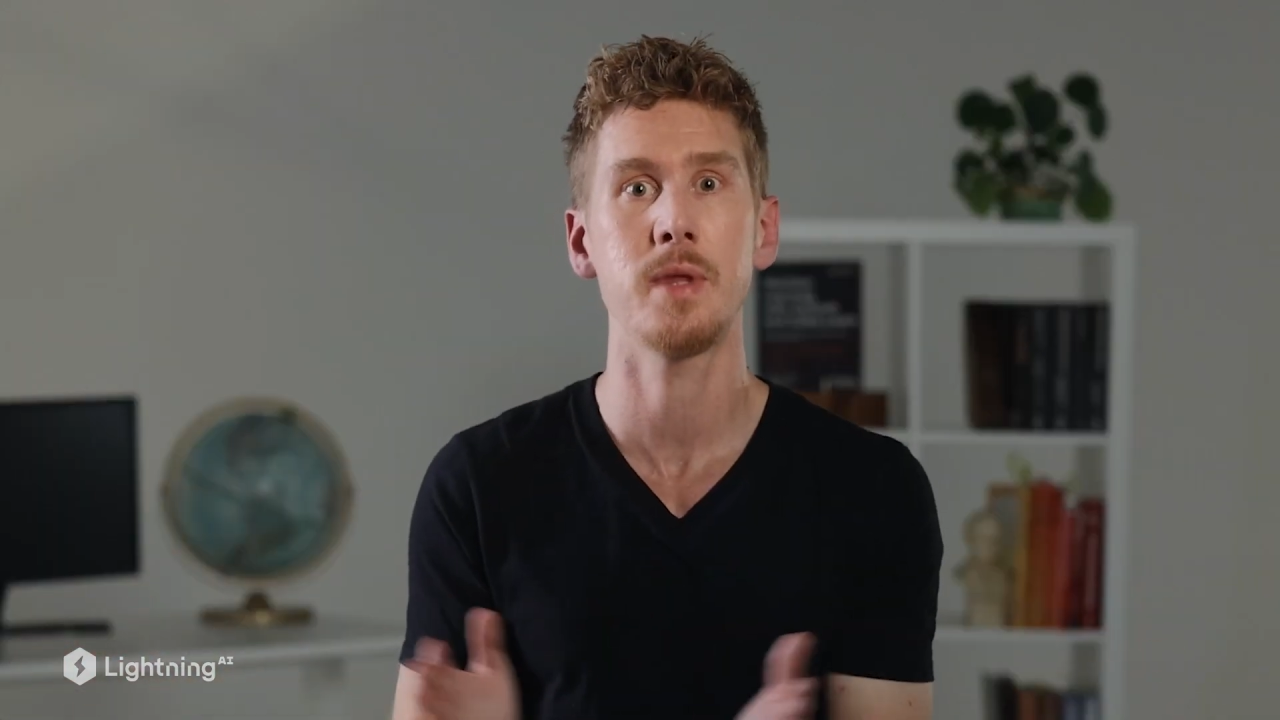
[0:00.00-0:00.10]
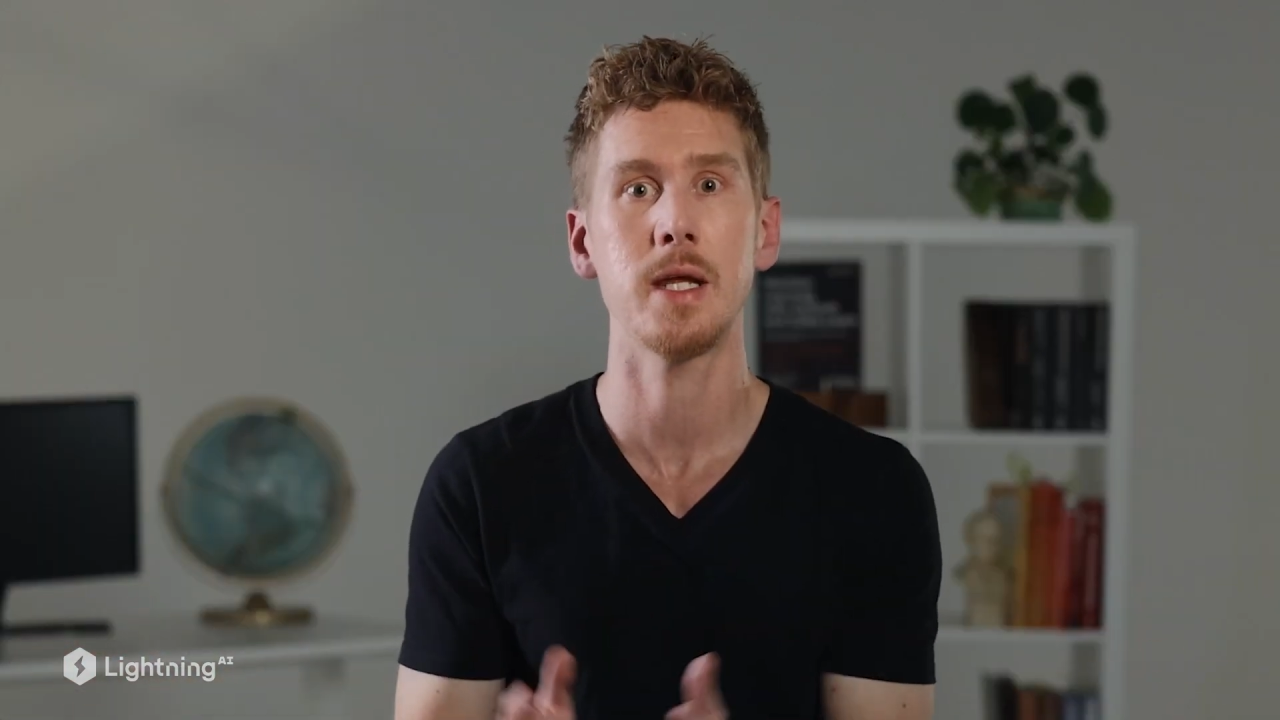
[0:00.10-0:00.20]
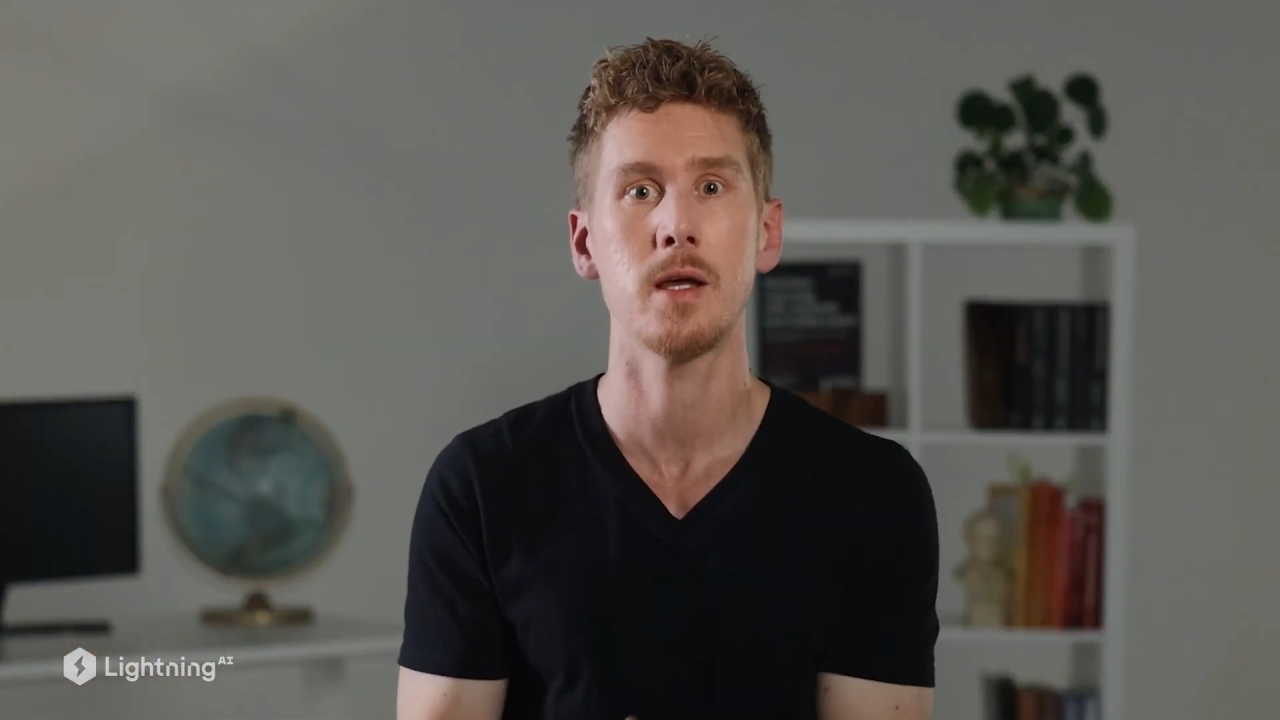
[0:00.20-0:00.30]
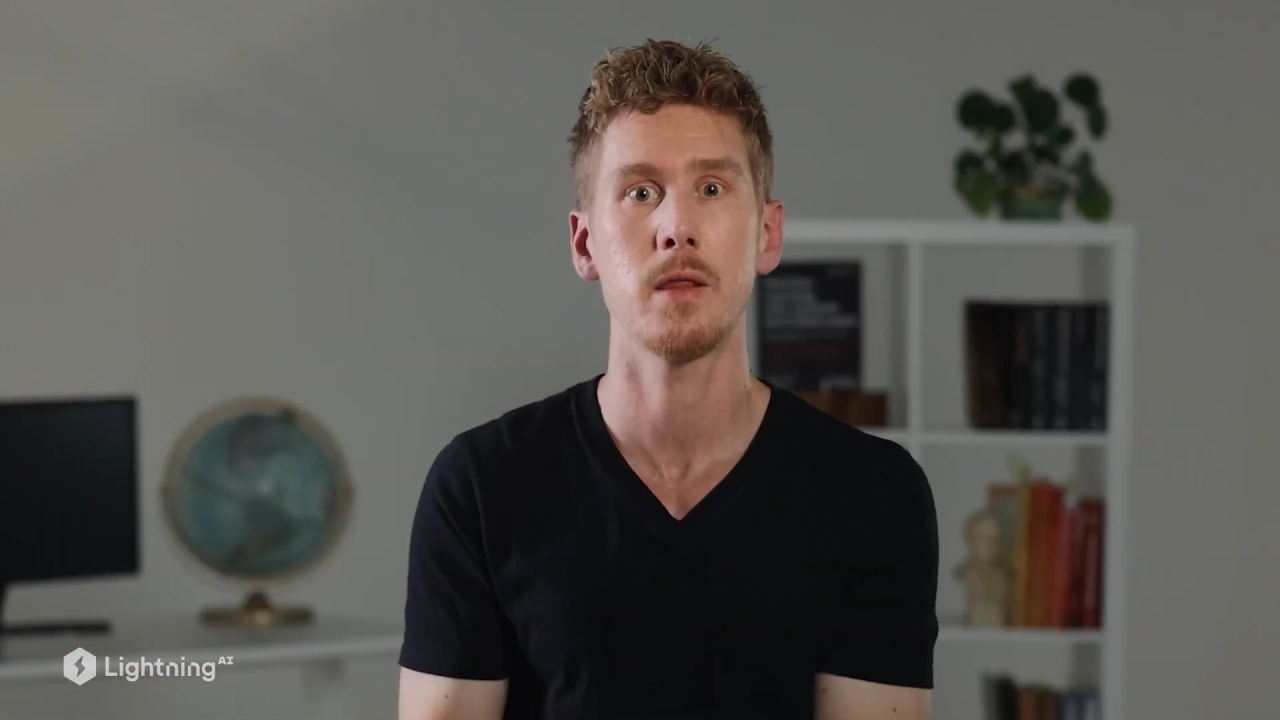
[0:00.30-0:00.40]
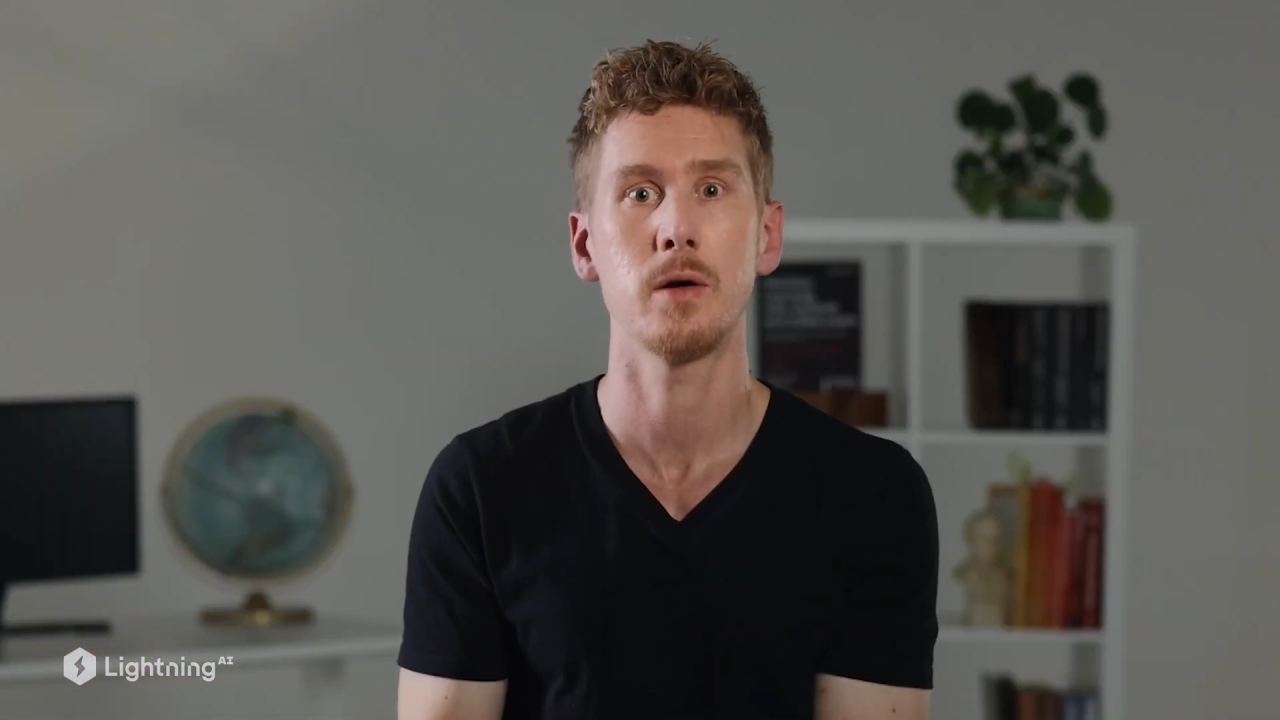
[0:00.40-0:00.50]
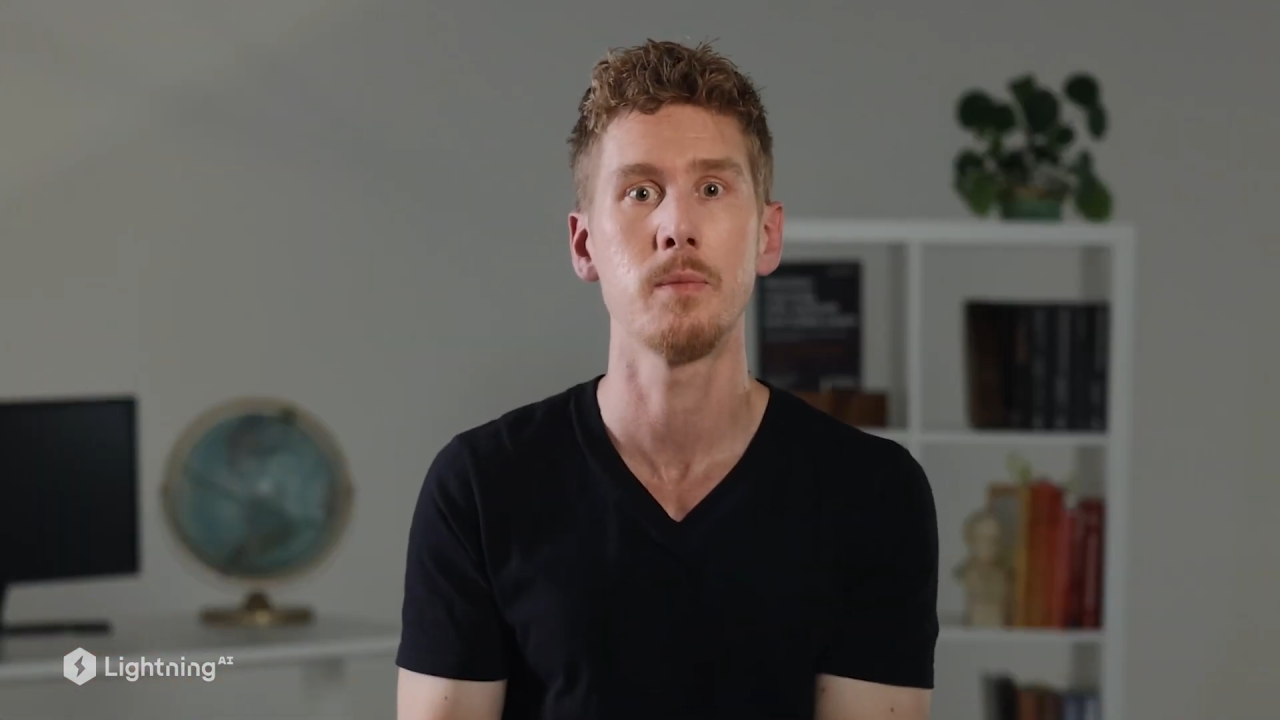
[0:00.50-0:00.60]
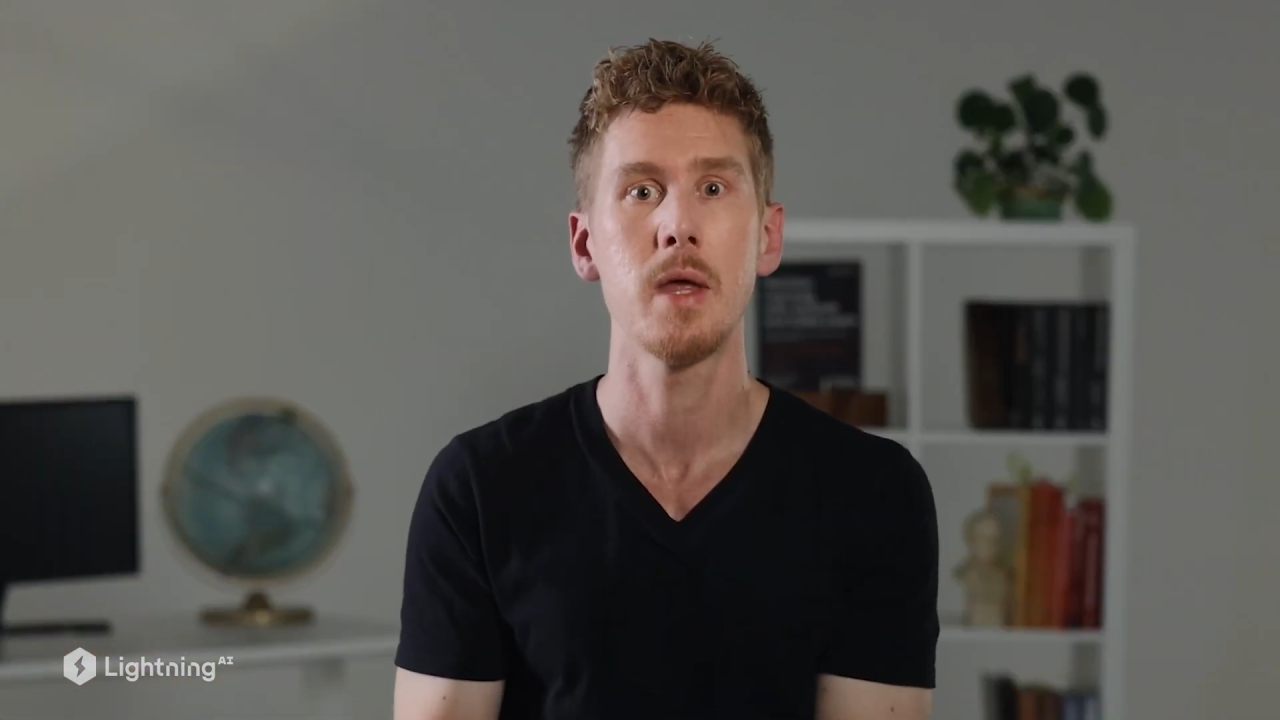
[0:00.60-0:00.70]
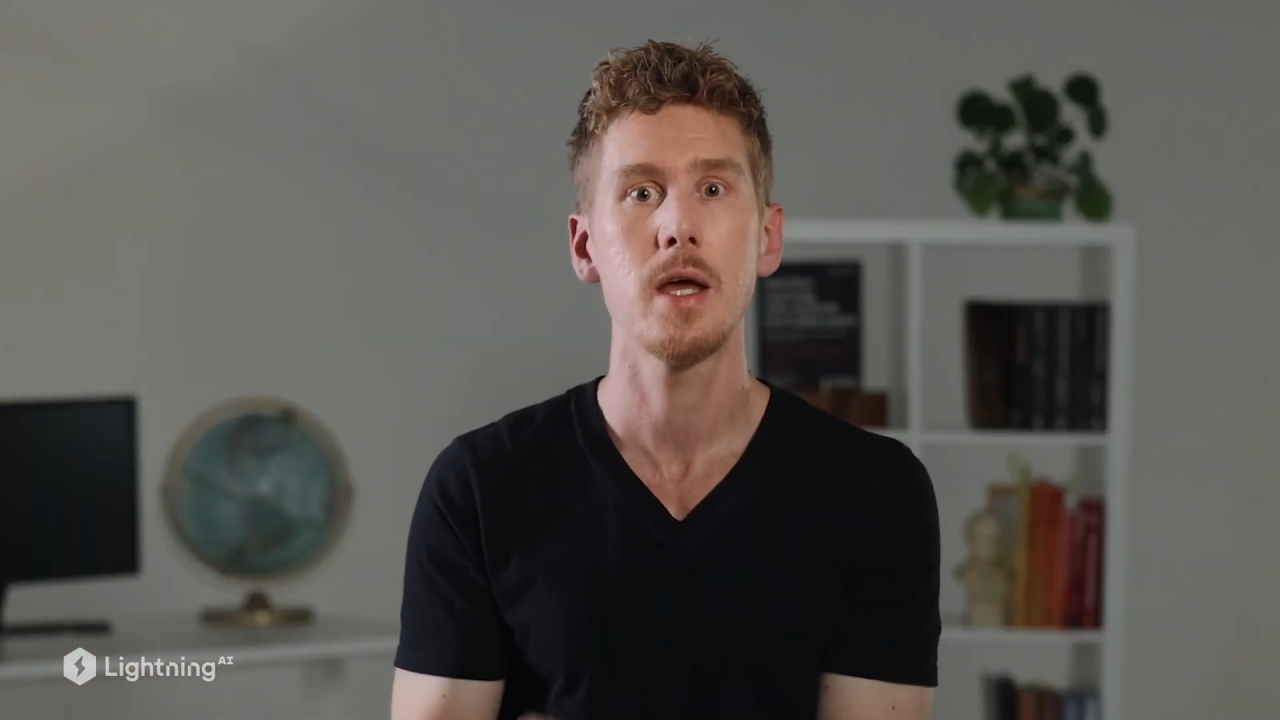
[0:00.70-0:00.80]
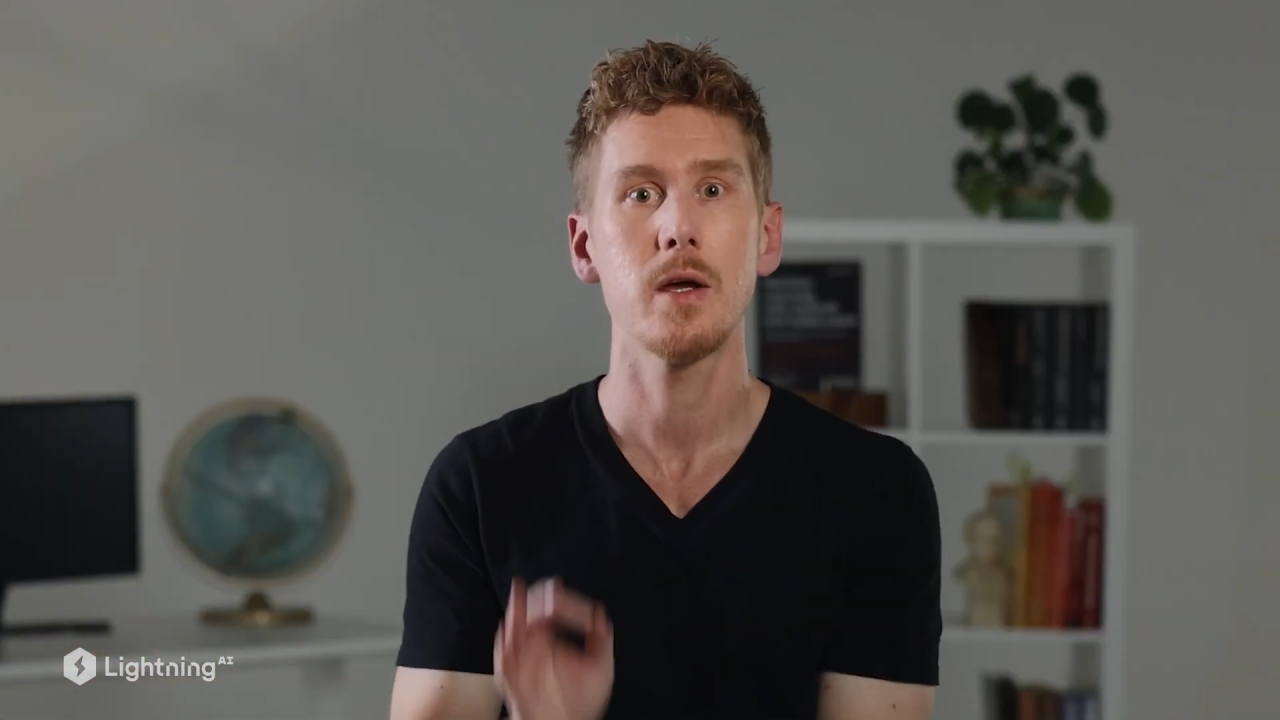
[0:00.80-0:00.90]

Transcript: data though?